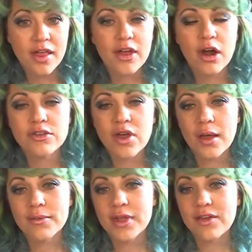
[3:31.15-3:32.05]
There are
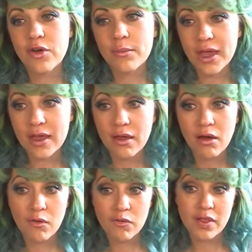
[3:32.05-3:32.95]
times, like for me,
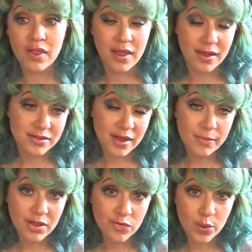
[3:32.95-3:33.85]
over the last
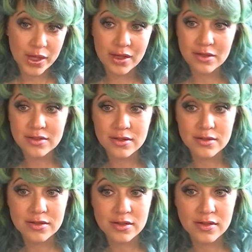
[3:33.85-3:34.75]
couple of weeks
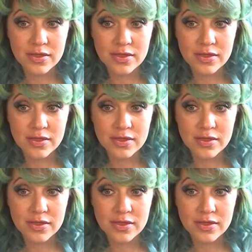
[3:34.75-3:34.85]
since